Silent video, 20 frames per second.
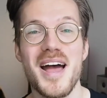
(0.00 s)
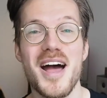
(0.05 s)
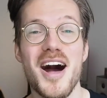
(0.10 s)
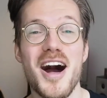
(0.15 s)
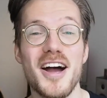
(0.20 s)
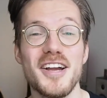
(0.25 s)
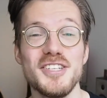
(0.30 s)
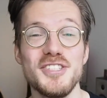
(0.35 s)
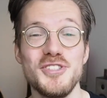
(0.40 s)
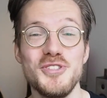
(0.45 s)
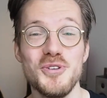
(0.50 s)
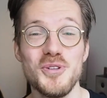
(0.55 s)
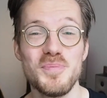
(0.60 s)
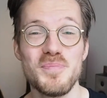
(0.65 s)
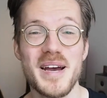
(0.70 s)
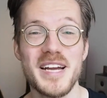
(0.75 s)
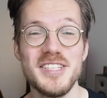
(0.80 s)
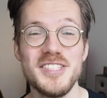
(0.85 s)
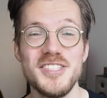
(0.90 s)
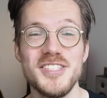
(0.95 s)
I should
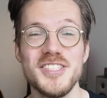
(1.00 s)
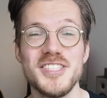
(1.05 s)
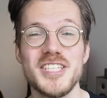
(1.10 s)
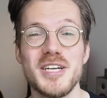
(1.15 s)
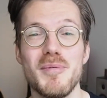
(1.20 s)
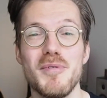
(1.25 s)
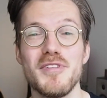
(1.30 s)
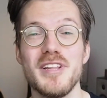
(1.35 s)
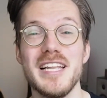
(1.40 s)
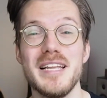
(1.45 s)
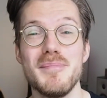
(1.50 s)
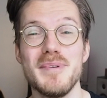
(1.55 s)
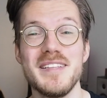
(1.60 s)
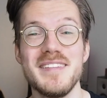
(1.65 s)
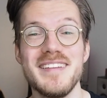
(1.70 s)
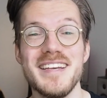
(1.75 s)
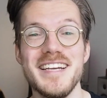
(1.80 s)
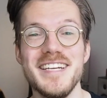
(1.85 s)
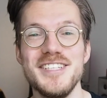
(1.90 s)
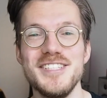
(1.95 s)
mention some of the
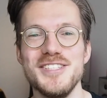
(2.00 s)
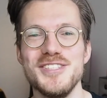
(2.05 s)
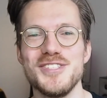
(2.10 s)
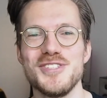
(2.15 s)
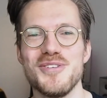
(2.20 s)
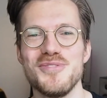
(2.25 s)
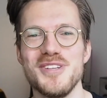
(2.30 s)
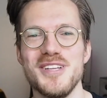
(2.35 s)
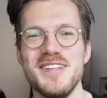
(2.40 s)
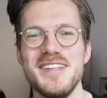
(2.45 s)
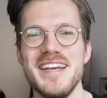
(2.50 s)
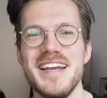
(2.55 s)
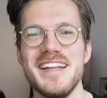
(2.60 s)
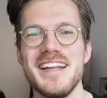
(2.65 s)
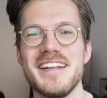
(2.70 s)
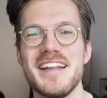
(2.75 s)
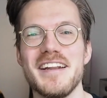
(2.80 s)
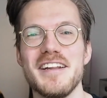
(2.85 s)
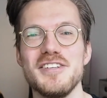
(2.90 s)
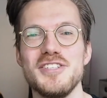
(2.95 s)
limitations of the
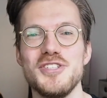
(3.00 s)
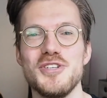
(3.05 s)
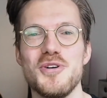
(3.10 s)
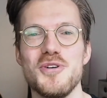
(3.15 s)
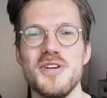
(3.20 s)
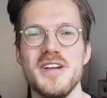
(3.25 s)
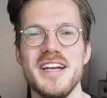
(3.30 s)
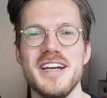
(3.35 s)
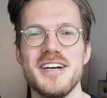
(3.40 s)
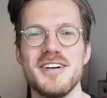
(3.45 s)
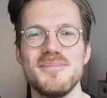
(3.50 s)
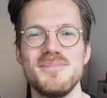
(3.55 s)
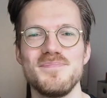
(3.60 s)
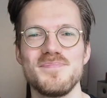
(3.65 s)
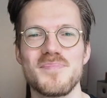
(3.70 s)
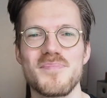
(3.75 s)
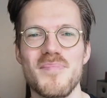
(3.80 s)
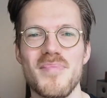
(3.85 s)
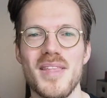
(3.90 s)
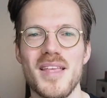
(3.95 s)
data that I showed here.
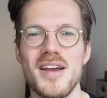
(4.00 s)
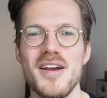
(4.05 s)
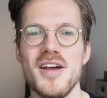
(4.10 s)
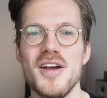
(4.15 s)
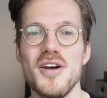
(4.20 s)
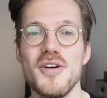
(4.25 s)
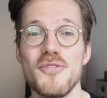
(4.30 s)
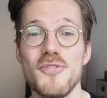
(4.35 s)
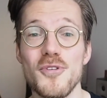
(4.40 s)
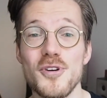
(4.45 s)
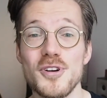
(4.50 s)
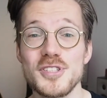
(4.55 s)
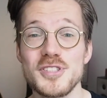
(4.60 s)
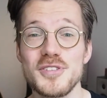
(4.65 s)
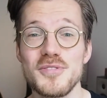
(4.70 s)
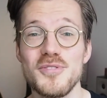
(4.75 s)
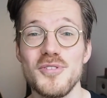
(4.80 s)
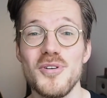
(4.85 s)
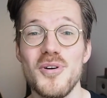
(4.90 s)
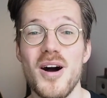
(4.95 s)
First
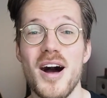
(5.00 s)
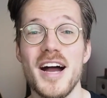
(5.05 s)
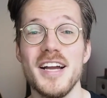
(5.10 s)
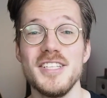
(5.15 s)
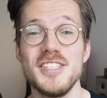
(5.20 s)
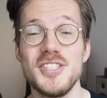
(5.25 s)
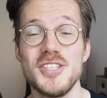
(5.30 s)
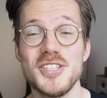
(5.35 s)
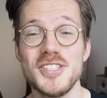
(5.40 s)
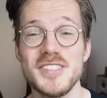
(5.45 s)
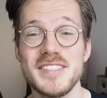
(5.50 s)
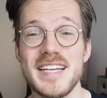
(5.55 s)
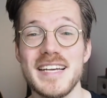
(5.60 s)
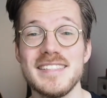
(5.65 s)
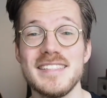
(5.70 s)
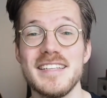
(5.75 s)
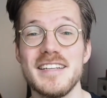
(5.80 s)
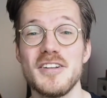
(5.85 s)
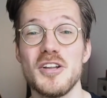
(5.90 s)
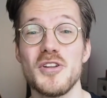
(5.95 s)
of all, I just
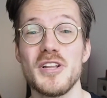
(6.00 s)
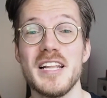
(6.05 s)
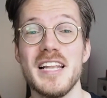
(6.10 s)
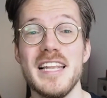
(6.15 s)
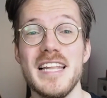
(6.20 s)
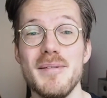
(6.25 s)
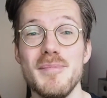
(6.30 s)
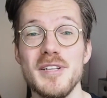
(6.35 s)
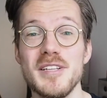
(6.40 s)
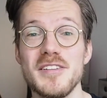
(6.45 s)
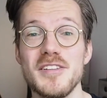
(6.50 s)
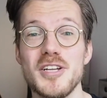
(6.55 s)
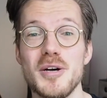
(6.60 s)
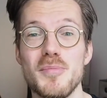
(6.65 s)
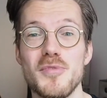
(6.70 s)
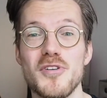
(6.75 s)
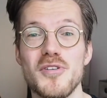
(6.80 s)
tested it on a limited number